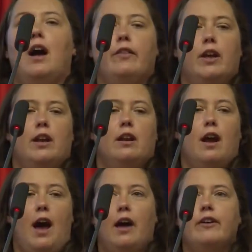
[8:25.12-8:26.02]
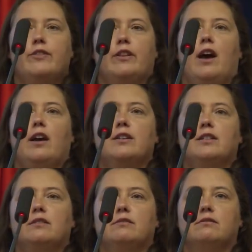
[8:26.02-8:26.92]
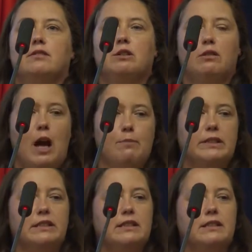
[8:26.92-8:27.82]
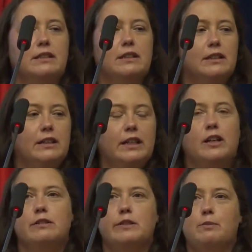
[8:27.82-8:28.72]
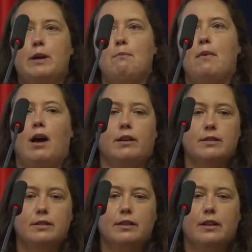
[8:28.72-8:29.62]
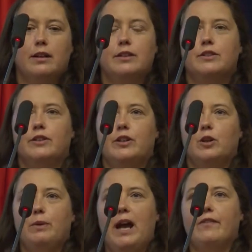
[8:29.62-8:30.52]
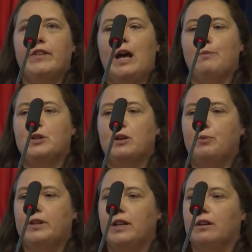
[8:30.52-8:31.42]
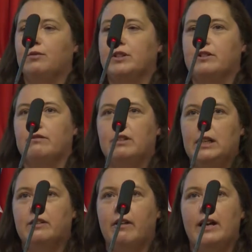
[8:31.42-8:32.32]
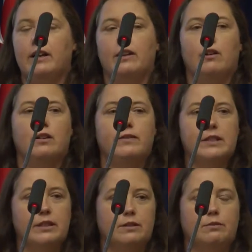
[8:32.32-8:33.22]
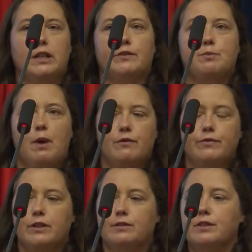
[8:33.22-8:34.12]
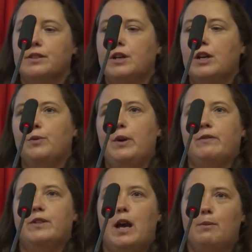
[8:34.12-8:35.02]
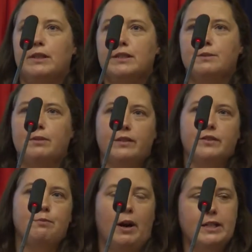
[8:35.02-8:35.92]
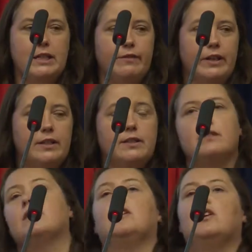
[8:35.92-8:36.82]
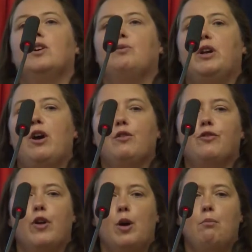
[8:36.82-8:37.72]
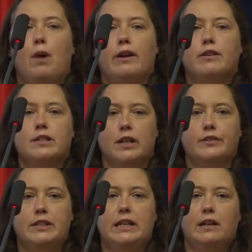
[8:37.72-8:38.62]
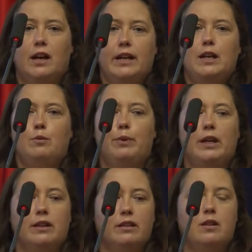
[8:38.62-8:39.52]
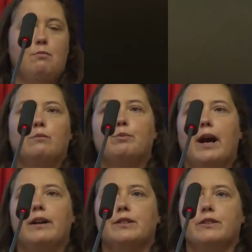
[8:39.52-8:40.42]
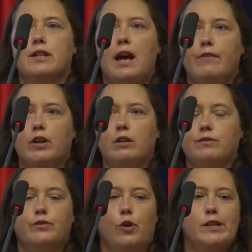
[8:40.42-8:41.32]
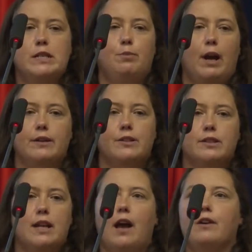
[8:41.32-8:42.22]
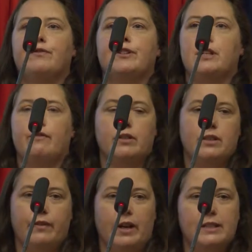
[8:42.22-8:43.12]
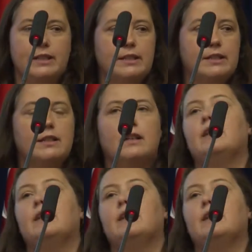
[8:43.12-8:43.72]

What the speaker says: And then after that, look what happens. It goes a bit mad. So, you know, we have the laptop, we think we're doing really great, and all of a sudden we have smartphones, we have tablets, we have smart TVs. We go from Microsoft IE being the main browser to having over 40 browsers now for different devices.